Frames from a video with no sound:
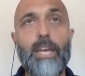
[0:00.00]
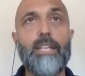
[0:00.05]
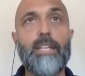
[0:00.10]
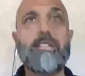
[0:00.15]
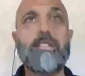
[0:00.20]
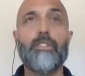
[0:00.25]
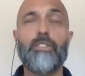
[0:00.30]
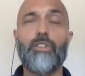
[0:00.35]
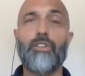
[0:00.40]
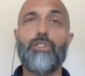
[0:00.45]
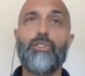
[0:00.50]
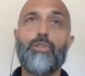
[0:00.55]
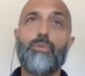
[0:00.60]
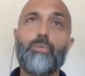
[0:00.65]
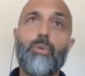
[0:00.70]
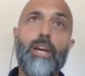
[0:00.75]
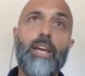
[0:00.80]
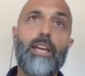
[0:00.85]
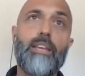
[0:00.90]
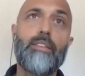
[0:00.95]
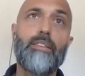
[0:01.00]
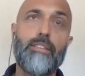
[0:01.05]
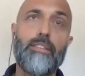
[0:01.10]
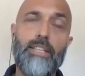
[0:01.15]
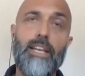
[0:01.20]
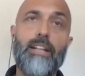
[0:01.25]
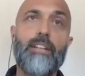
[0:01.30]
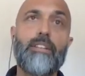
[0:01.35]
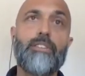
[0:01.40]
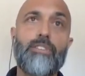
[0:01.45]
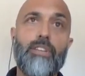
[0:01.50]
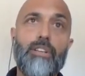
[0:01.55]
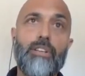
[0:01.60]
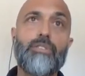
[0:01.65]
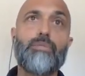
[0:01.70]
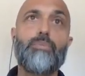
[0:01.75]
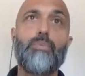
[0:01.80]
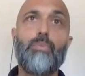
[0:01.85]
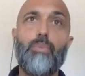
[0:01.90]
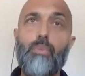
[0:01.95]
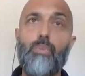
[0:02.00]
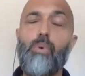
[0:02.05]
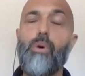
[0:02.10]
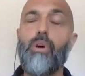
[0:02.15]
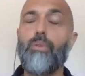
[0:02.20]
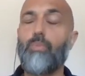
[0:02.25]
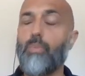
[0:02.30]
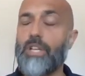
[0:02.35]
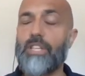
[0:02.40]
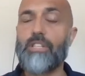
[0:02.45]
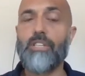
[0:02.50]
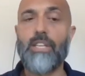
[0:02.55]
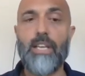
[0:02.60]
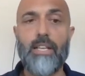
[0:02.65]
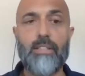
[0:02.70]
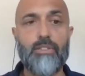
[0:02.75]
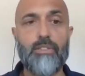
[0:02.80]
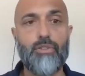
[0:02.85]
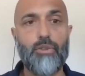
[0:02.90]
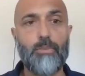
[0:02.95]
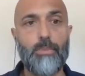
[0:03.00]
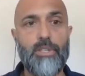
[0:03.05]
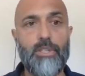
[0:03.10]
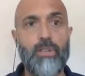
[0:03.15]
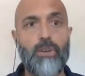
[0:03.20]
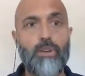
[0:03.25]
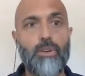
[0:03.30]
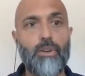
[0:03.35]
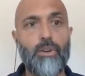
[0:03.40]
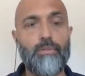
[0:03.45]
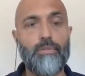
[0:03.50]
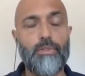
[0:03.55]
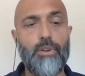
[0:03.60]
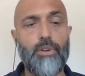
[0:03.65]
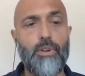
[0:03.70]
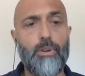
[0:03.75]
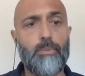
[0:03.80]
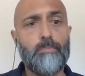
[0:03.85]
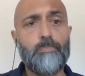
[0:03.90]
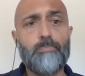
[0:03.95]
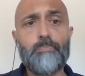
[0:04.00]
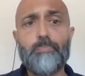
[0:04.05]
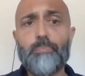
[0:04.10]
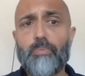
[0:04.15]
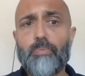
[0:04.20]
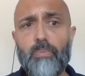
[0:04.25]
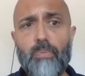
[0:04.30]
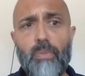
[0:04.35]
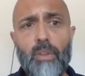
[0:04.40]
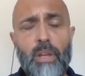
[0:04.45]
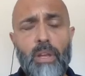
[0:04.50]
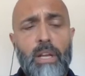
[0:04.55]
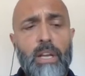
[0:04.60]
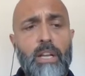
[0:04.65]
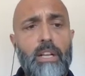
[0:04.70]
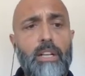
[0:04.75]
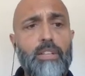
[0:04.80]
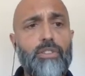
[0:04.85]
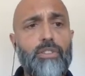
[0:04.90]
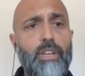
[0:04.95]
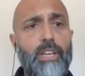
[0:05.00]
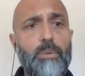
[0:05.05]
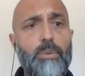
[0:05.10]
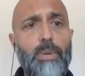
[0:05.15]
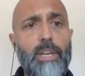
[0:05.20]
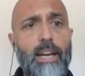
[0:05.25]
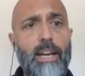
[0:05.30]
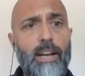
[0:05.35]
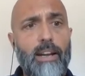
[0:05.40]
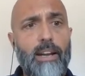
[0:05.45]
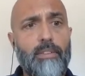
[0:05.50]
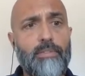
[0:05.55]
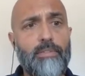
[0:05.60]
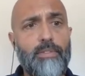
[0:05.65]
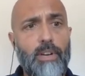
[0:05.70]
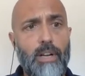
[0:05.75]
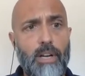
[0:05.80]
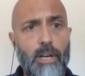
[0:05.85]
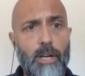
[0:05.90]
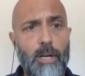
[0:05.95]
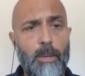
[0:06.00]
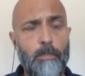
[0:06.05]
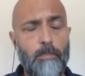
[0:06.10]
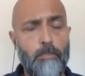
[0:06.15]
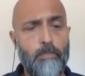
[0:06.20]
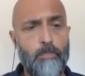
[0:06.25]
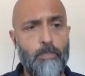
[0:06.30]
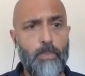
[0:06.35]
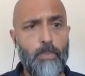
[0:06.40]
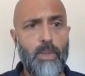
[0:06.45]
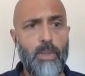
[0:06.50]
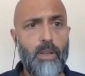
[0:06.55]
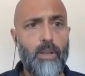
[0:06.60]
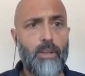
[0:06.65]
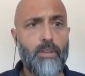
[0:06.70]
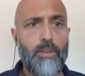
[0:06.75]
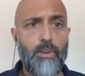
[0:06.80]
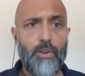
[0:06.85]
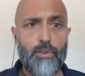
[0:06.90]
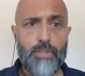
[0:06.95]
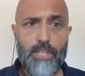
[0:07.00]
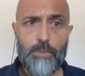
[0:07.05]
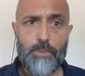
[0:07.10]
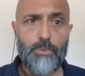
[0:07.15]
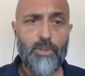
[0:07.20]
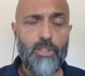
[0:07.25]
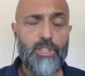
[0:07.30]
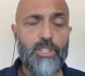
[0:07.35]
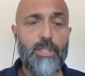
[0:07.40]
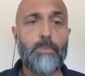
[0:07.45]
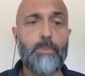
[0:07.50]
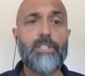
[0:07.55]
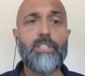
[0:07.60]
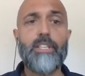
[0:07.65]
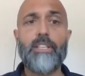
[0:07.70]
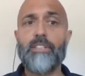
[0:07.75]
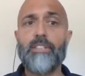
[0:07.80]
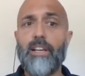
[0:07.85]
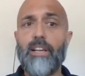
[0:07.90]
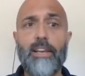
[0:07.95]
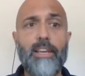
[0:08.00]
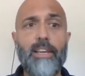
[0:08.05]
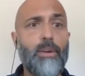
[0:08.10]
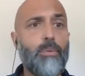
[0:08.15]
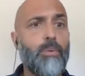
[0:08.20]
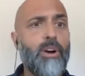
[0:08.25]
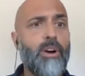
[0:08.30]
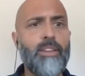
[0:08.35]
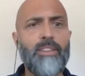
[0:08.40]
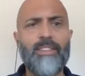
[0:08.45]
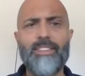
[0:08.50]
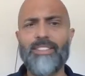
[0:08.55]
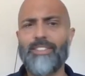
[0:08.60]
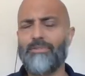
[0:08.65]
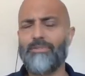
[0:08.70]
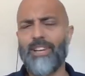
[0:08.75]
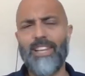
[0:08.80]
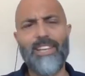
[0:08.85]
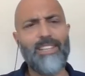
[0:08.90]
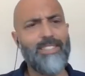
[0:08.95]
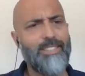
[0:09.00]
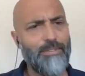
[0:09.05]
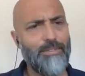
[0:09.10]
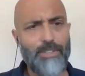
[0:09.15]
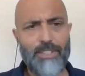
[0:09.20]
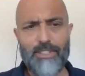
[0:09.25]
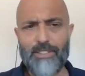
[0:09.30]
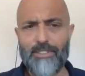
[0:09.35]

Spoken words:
in such a way that tells us which desks should be turned off or not. So here we have, desk proximity is a clear one. This relates to physical